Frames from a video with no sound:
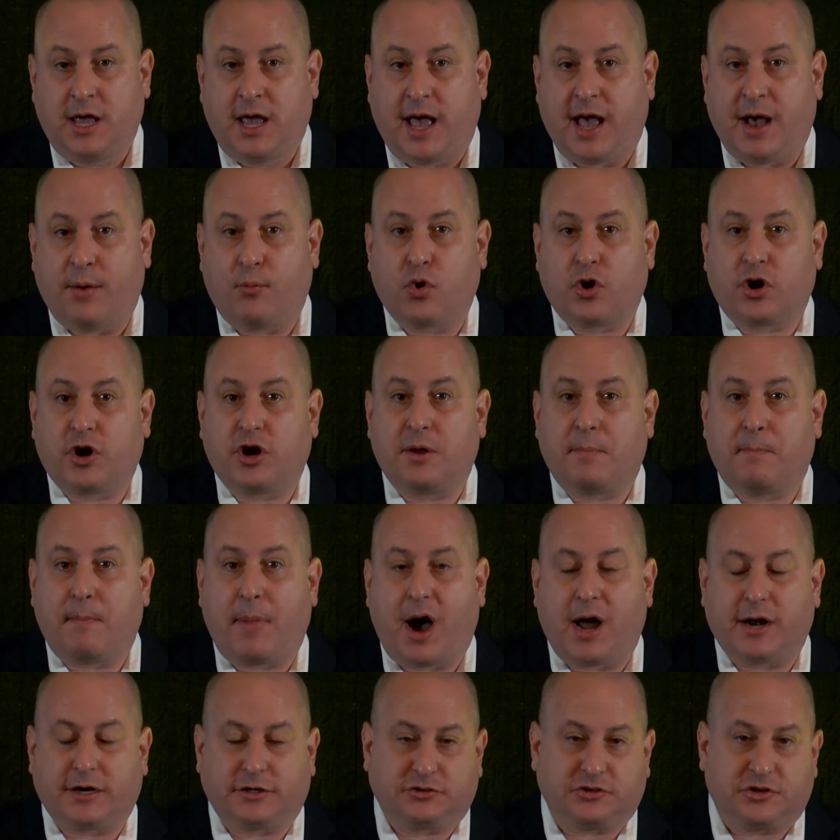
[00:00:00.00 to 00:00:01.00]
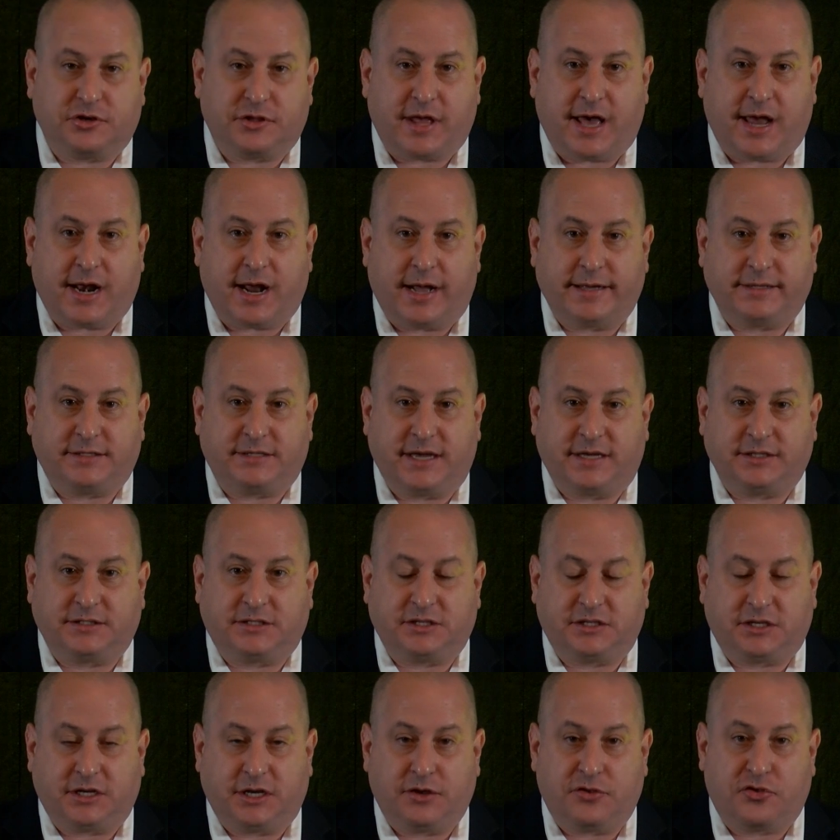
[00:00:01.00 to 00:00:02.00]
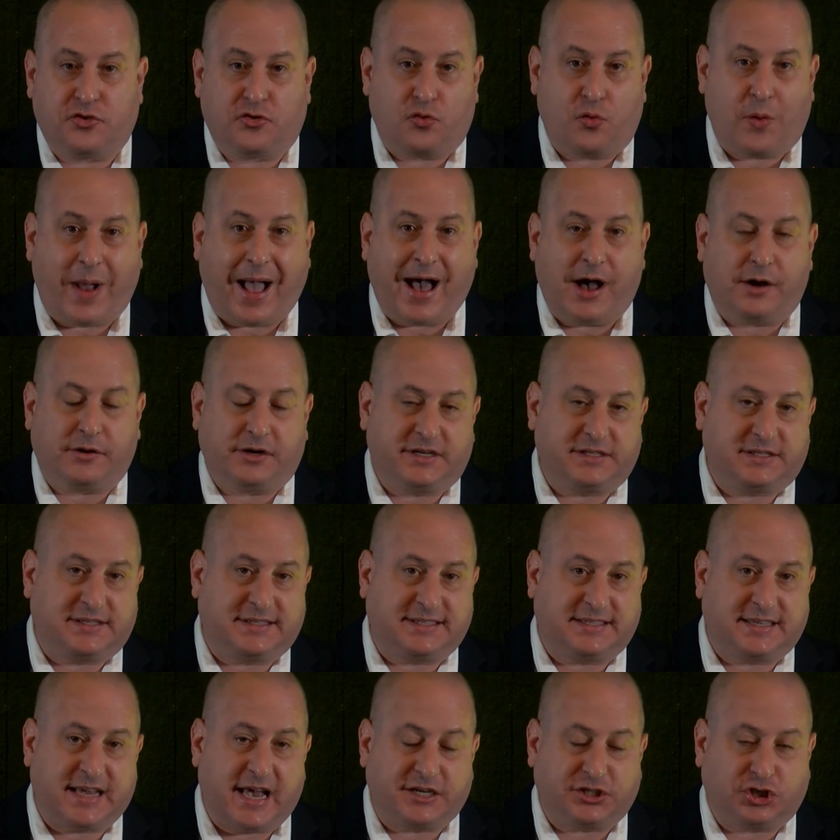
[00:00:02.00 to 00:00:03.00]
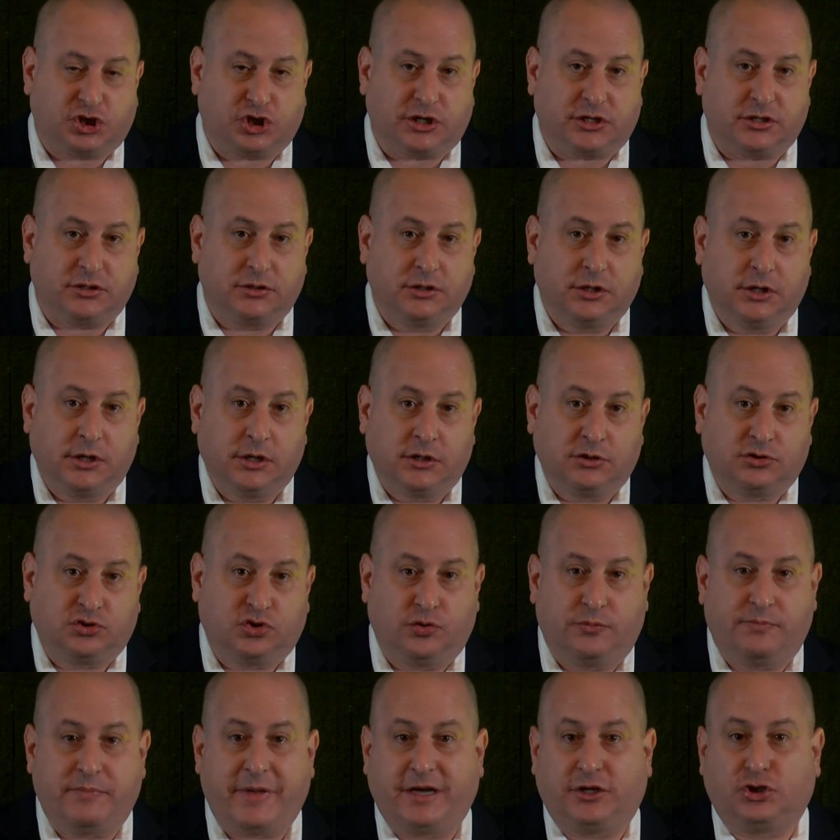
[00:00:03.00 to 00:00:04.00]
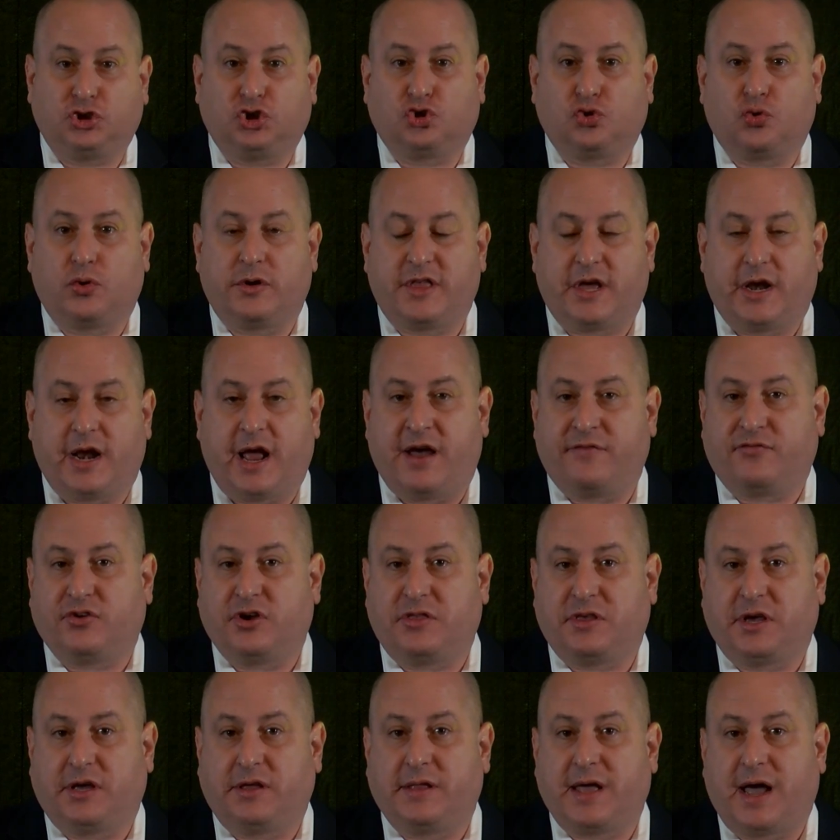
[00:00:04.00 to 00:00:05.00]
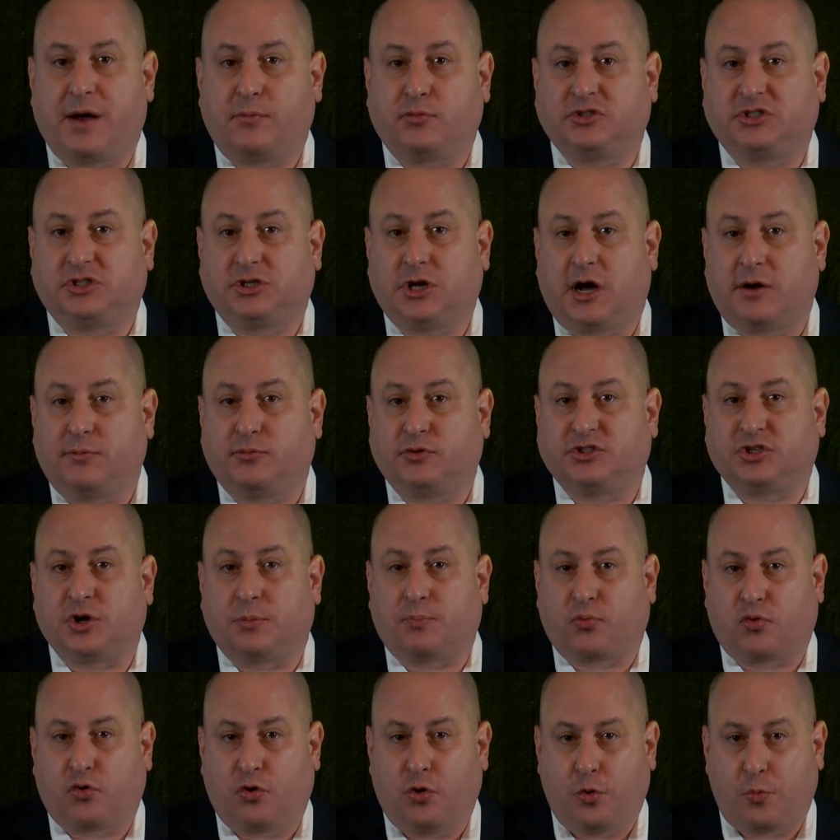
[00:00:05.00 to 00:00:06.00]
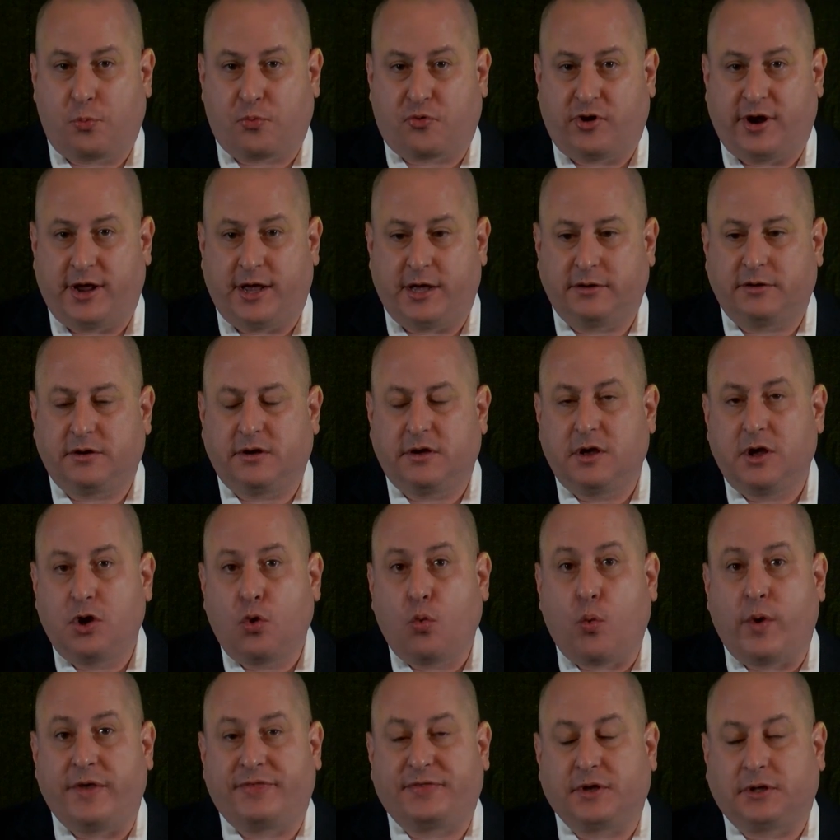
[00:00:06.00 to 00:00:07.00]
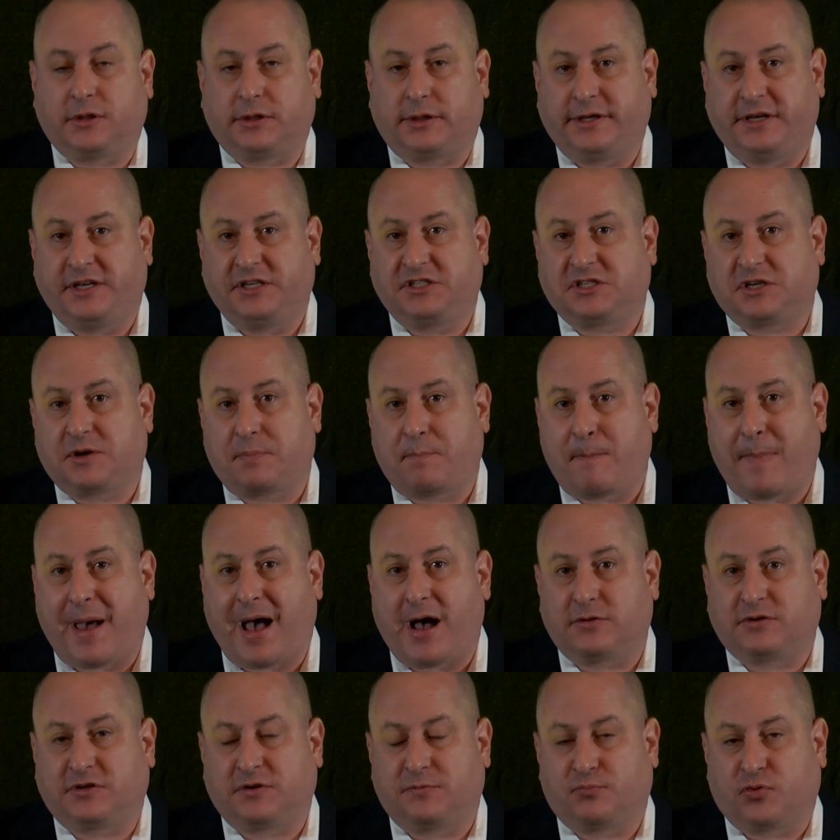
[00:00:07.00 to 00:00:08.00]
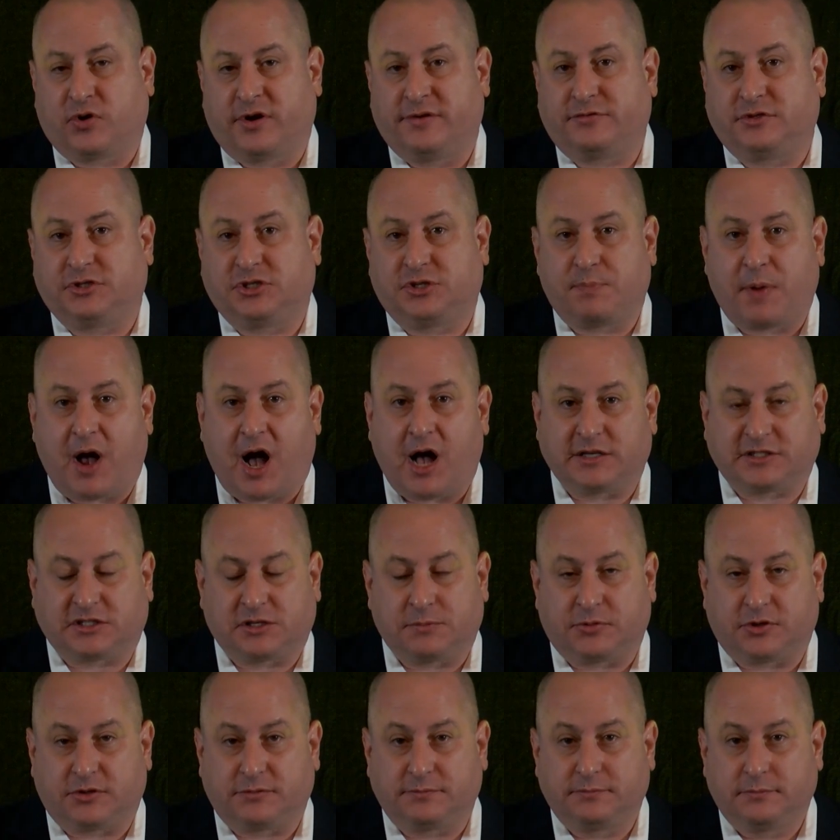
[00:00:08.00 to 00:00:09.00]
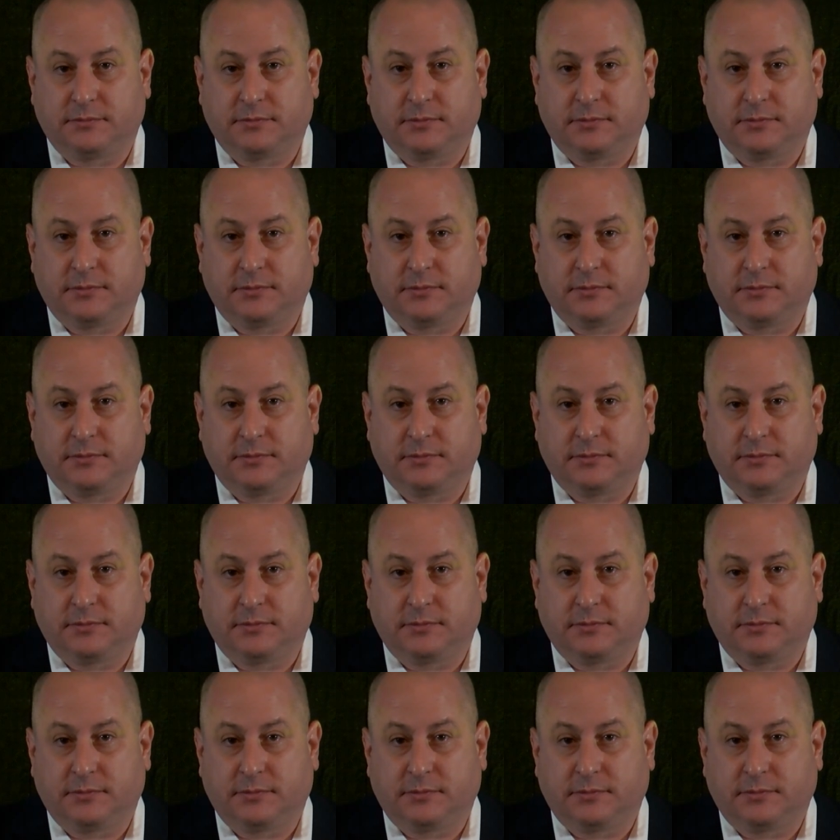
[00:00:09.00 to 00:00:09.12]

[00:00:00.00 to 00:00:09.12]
and we're going to monitor that identity throughout its session to make sure that everything that was done was appropriate with the least amount of privilege possible.